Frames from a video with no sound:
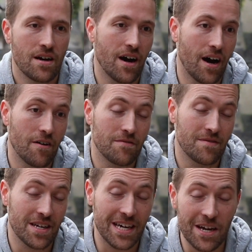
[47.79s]

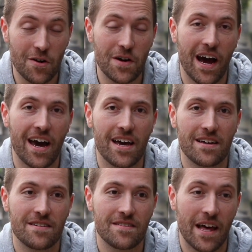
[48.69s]
the keto diet.